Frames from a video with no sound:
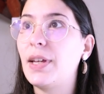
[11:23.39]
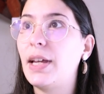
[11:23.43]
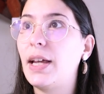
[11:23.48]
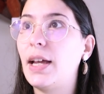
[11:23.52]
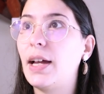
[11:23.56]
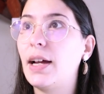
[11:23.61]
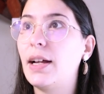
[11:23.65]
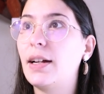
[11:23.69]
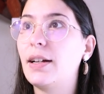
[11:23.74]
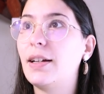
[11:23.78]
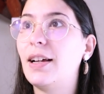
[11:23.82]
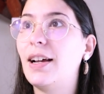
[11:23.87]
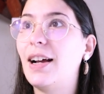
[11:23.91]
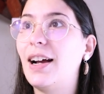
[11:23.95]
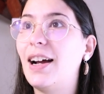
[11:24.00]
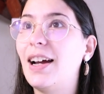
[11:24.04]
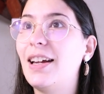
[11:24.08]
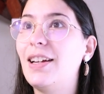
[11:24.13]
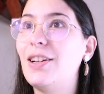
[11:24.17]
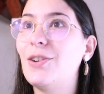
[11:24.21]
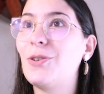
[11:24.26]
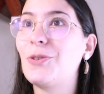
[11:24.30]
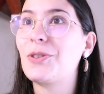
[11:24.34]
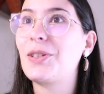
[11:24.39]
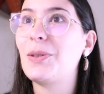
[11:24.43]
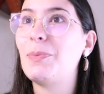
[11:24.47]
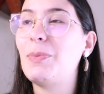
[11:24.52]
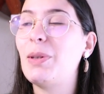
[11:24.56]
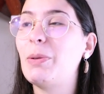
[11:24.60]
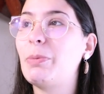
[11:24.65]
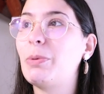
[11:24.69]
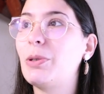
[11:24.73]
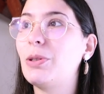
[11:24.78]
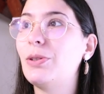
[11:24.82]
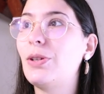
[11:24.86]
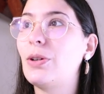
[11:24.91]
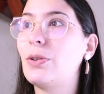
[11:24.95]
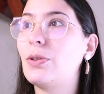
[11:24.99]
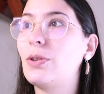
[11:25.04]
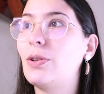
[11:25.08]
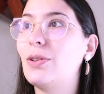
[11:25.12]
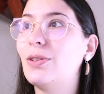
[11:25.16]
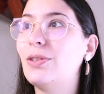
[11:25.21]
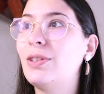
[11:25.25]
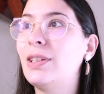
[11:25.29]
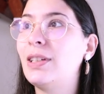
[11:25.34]
And I know some people
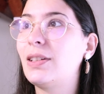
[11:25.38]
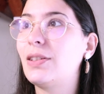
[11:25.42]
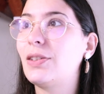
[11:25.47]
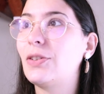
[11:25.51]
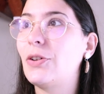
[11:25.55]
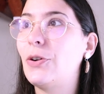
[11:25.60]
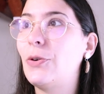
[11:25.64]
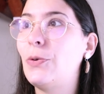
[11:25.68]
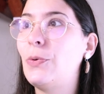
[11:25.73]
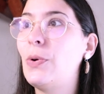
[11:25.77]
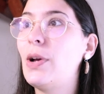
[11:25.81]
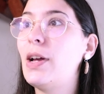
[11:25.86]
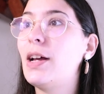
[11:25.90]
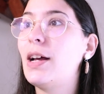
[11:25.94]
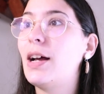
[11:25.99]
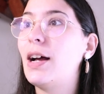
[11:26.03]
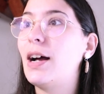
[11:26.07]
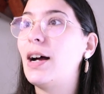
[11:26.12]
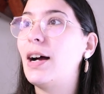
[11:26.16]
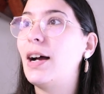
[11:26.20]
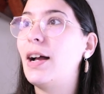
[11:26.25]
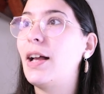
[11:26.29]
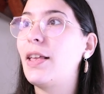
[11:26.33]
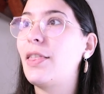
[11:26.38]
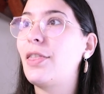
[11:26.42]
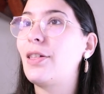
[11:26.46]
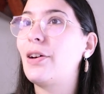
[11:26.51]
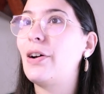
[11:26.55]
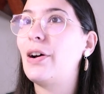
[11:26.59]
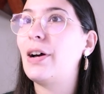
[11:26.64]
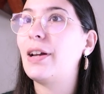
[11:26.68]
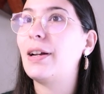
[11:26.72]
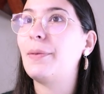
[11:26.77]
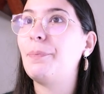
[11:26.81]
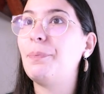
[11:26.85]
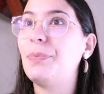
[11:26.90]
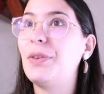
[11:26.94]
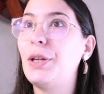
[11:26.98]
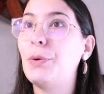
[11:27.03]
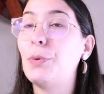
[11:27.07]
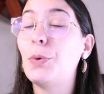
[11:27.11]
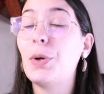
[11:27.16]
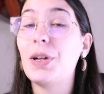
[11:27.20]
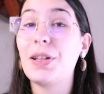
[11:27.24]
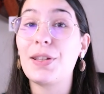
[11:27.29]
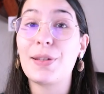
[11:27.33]
don't know this, so I thought
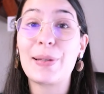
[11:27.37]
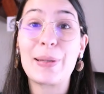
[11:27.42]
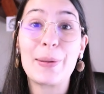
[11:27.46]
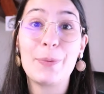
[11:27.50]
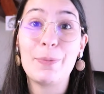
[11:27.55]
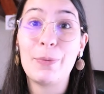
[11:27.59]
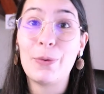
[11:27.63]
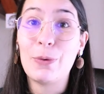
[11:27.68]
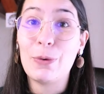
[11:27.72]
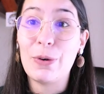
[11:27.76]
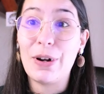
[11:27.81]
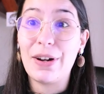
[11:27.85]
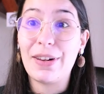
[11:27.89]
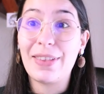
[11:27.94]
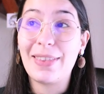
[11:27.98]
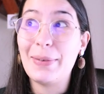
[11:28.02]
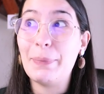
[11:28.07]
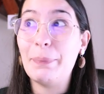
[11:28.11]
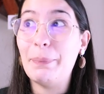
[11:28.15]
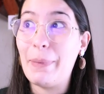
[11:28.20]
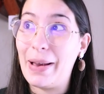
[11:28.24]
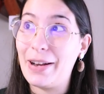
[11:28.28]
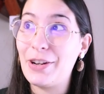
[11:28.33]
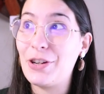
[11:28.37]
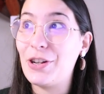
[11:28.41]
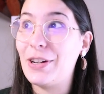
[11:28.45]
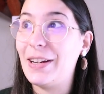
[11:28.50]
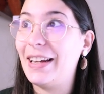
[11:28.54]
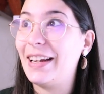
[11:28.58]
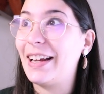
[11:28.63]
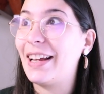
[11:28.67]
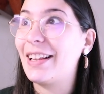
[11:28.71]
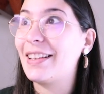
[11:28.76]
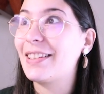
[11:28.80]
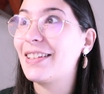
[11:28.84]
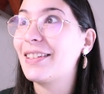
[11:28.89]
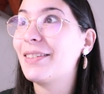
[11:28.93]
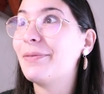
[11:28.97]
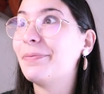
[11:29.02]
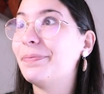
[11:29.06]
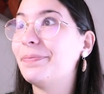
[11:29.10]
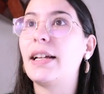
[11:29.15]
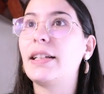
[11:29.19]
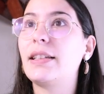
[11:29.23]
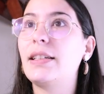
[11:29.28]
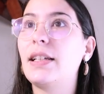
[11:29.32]
it was worth mentioning it.
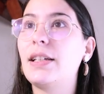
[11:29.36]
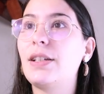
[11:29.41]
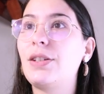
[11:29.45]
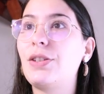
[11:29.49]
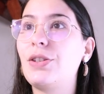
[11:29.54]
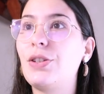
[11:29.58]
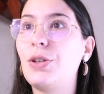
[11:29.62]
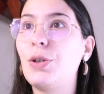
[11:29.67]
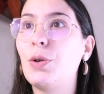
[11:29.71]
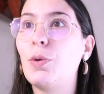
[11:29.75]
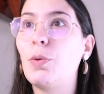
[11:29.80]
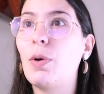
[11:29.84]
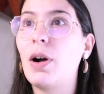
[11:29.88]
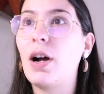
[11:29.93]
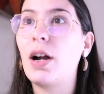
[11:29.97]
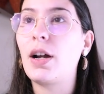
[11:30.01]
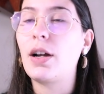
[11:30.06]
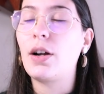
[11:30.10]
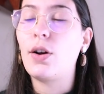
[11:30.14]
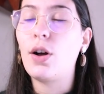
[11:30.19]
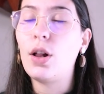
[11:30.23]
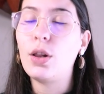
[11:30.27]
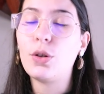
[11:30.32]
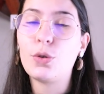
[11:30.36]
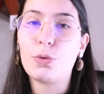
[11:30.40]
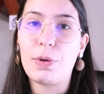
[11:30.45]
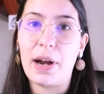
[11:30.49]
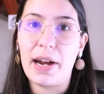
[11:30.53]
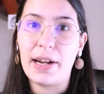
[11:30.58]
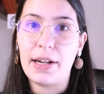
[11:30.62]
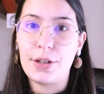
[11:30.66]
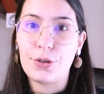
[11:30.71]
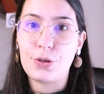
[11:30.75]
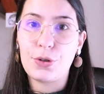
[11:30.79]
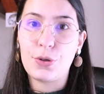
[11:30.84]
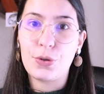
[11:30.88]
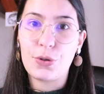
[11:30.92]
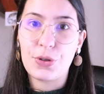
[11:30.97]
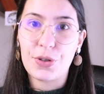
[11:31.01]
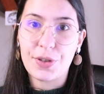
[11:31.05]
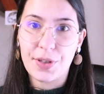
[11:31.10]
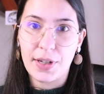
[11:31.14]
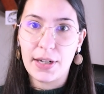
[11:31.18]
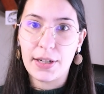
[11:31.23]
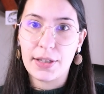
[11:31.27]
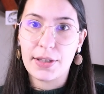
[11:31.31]
Like this, you are all ready to
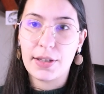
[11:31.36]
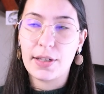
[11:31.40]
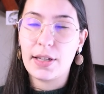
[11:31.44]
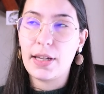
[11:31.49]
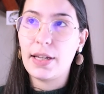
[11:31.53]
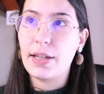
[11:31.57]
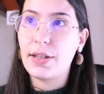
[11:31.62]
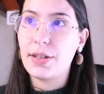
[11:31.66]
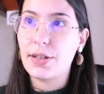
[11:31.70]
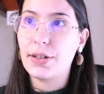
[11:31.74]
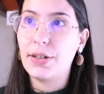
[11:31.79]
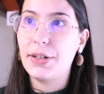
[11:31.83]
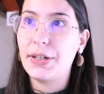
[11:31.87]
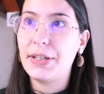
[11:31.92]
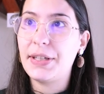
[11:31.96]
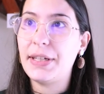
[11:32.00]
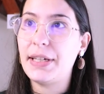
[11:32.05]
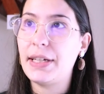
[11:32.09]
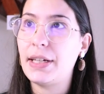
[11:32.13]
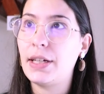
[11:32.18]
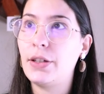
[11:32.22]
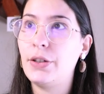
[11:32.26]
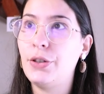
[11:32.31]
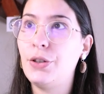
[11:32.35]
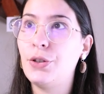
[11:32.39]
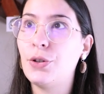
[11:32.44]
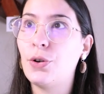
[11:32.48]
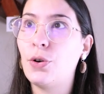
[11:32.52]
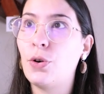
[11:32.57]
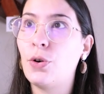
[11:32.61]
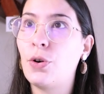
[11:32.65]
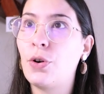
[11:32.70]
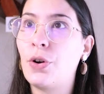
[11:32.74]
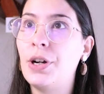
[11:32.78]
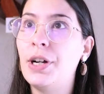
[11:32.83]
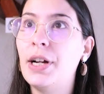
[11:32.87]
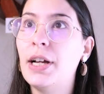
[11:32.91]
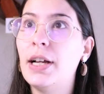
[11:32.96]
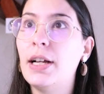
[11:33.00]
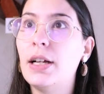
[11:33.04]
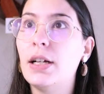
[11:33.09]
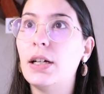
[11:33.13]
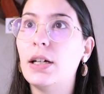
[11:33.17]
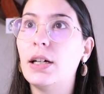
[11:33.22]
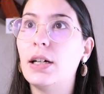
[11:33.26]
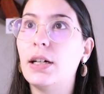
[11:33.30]
start inserting your
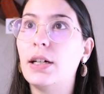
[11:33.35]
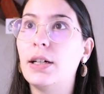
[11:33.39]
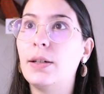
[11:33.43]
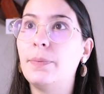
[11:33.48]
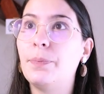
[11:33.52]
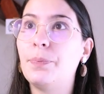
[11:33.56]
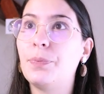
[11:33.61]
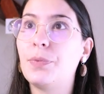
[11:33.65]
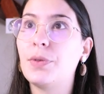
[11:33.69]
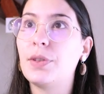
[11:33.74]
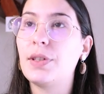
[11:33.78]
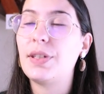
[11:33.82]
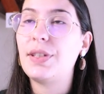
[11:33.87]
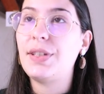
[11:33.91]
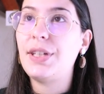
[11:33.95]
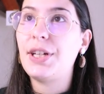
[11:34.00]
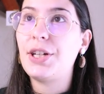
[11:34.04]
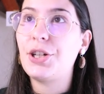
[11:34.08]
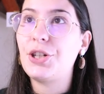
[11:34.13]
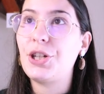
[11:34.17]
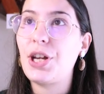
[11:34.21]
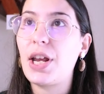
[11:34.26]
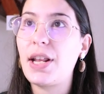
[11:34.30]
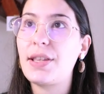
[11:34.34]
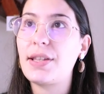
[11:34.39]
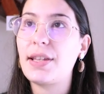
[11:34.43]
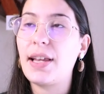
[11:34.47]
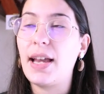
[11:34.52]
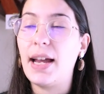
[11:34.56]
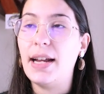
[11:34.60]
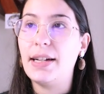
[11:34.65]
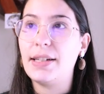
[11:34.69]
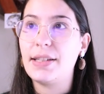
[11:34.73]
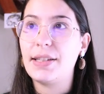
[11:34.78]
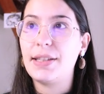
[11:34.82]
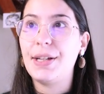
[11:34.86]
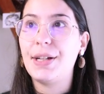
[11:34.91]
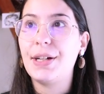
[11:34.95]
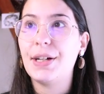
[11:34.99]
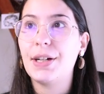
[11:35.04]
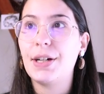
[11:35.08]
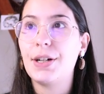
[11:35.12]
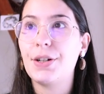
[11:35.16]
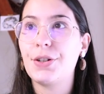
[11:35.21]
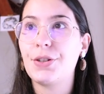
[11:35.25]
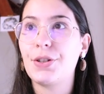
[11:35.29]
sticker sheets and
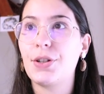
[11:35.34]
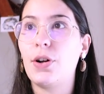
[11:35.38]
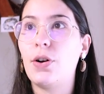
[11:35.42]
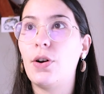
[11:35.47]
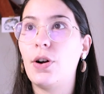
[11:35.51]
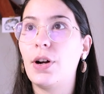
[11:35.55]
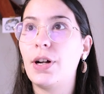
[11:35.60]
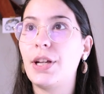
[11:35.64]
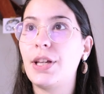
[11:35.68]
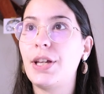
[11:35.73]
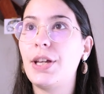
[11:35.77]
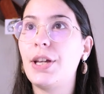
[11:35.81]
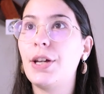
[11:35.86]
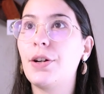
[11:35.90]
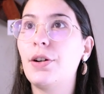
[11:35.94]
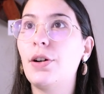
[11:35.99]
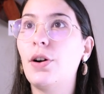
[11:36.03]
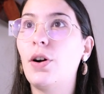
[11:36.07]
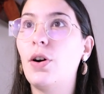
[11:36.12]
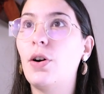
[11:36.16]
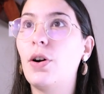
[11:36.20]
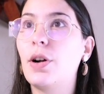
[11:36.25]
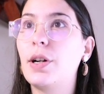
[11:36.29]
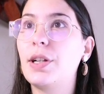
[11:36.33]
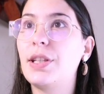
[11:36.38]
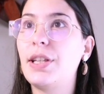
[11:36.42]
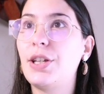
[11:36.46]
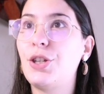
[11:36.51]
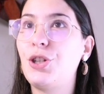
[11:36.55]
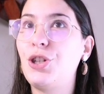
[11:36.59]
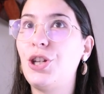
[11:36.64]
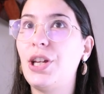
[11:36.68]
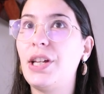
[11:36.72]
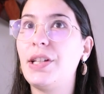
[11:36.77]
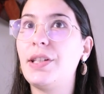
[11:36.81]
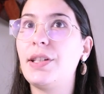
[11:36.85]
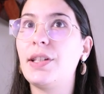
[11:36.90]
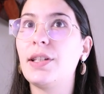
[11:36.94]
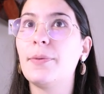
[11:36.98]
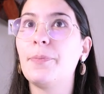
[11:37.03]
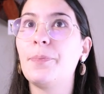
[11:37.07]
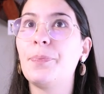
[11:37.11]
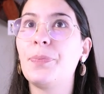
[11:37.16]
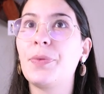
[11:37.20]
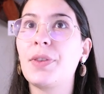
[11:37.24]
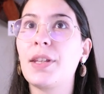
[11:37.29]
stickers on here on these sheets.